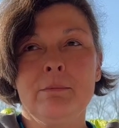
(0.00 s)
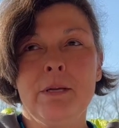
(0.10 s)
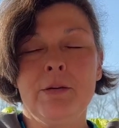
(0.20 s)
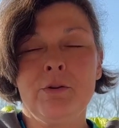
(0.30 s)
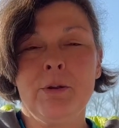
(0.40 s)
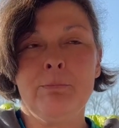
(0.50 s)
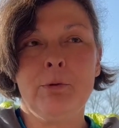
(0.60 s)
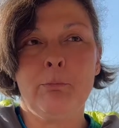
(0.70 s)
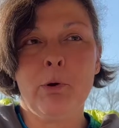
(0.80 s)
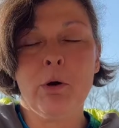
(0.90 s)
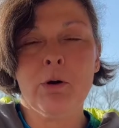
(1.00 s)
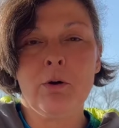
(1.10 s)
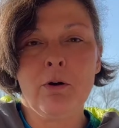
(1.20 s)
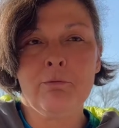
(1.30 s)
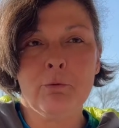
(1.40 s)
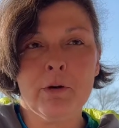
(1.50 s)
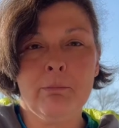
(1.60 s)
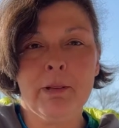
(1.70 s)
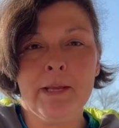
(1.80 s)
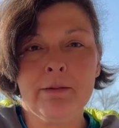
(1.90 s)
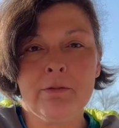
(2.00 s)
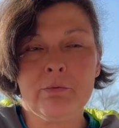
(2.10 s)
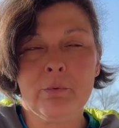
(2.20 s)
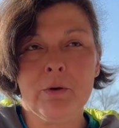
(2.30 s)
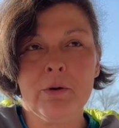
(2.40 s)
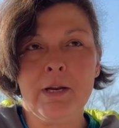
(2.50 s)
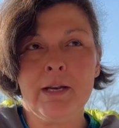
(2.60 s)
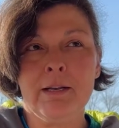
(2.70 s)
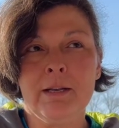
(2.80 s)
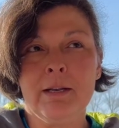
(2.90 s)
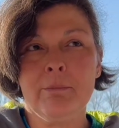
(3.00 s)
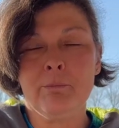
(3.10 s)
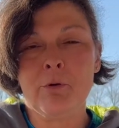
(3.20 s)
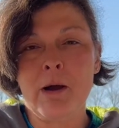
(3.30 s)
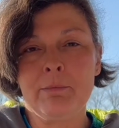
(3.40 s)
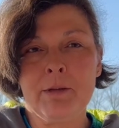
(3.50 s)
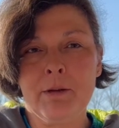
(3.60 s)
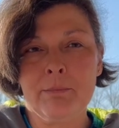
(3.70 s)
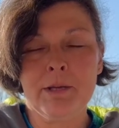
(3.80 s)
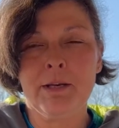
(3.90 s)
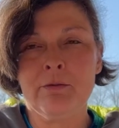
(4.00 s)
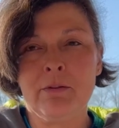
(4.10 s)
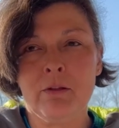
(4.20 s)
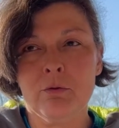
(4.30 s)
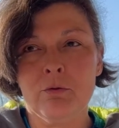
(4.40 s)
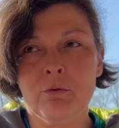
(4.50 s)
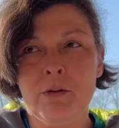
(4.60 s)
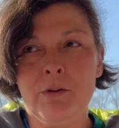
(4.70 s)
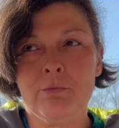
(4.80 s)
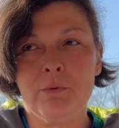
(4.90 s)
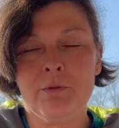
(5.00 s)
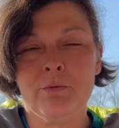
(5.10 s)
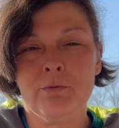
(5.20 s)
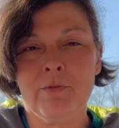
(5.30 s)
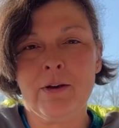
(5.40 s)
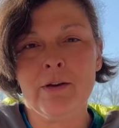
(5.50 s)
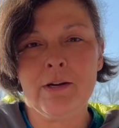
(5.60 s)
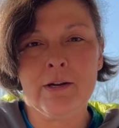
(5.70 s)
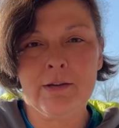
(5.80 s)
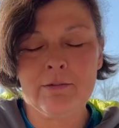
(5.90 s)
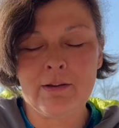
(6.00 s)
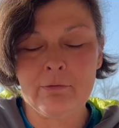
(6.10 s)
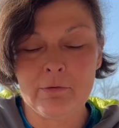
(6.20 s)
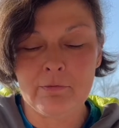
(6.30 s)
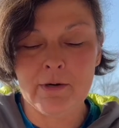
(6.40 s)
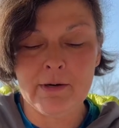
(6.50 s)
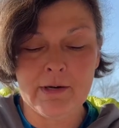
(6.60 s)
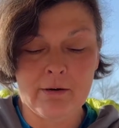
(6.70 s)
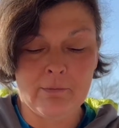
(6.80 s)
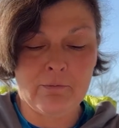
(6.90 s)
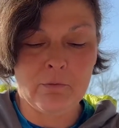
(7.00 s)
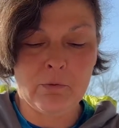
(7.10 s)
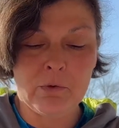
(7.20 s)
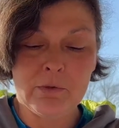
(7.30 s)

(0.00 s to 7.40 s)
and chipped the bark off where the blazes were and propped it up against other trees, which was very nice. That was very helpful.